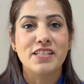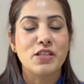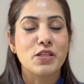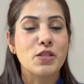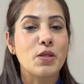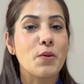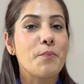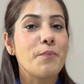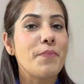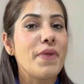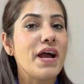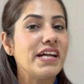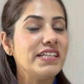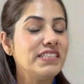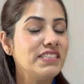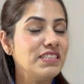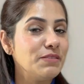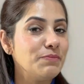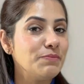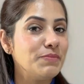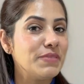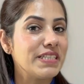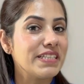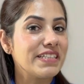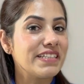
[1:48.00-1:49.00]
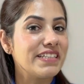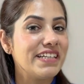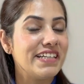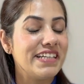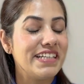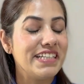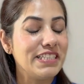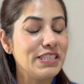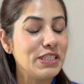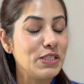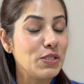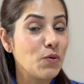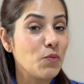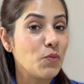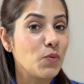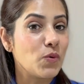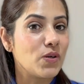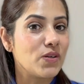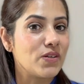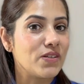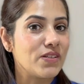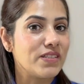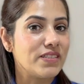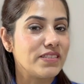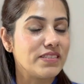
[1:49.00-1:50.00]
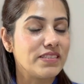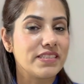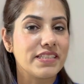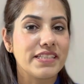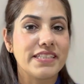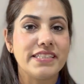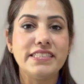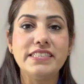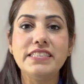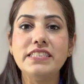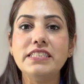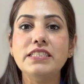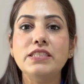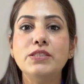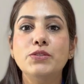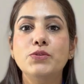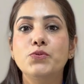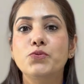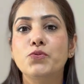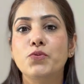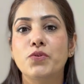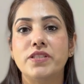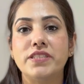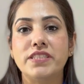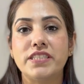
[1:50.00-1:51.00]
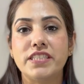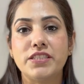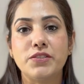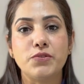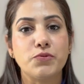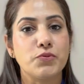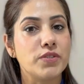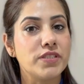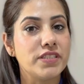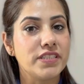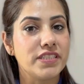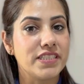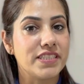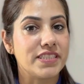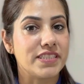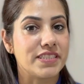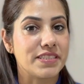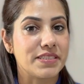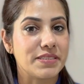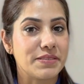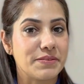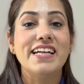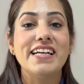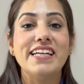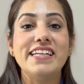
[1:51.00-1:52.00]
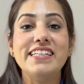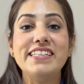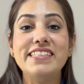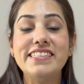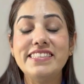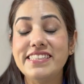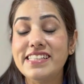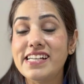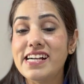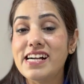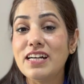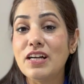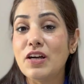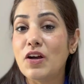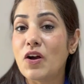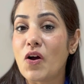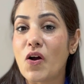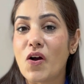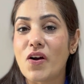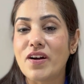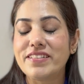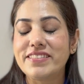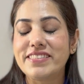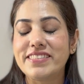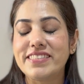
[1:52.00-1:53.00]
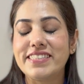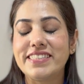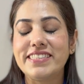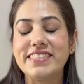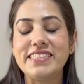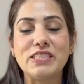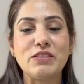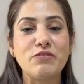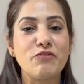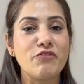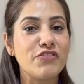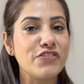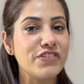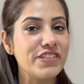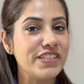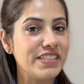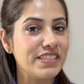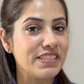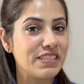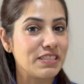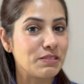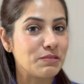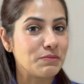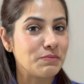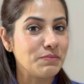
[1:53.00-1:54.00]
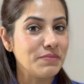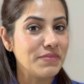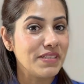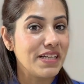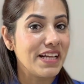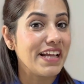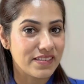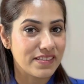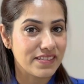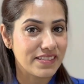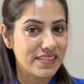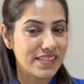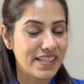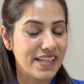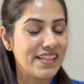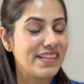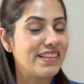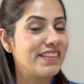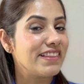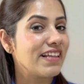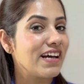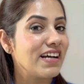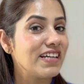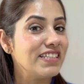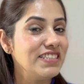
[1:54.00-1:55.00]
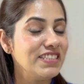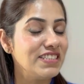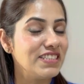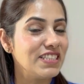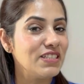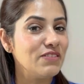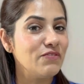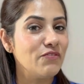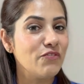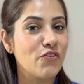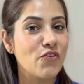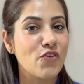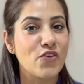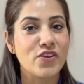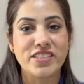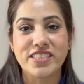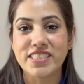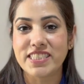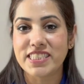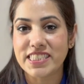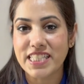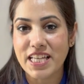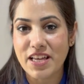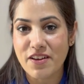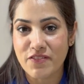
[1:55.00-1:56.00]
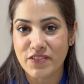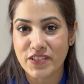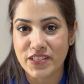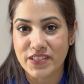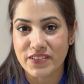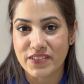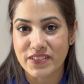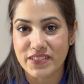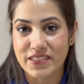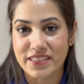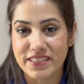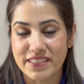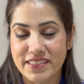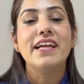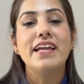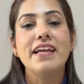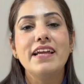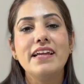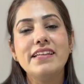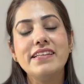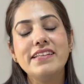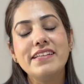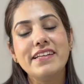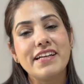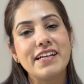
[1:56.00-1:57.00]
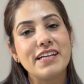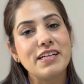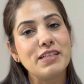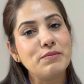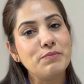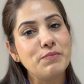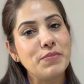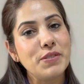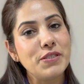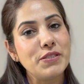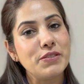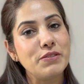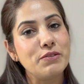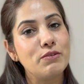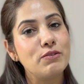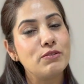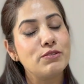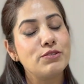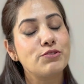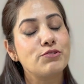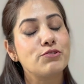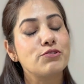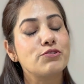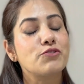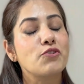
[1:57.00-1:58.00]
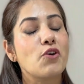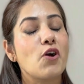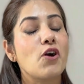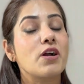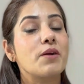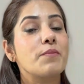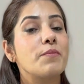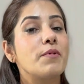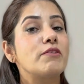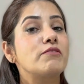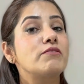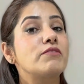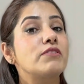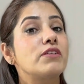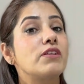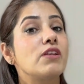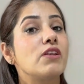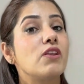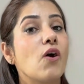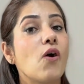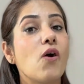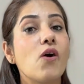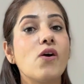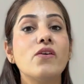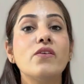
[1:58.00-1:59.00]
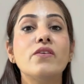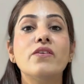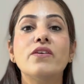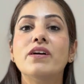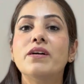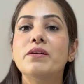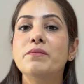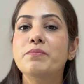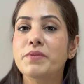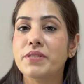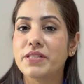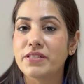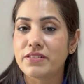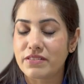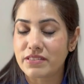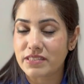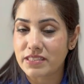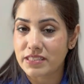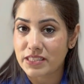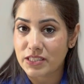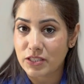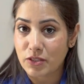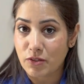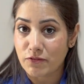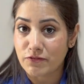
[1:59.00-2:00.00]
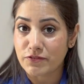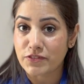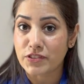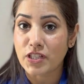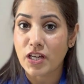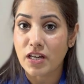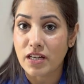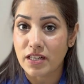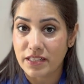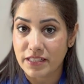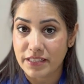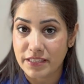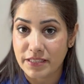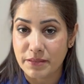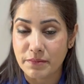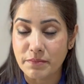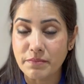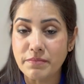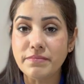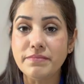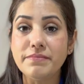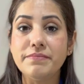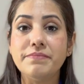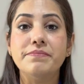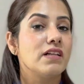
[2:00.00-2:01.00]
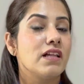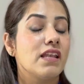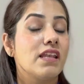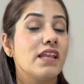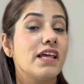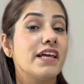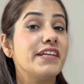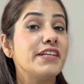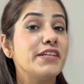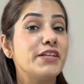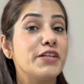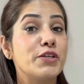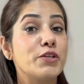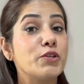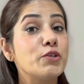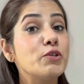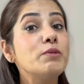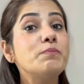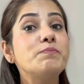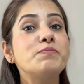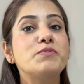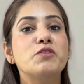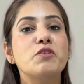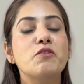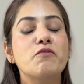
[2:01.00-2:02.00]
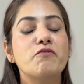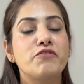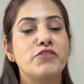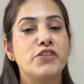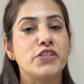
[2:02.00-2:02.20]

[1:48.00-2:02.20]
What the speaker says: the pandemic hit the world in 2020. India got its freedom in 1947. In can be used to talk about longer periods of time, like groups of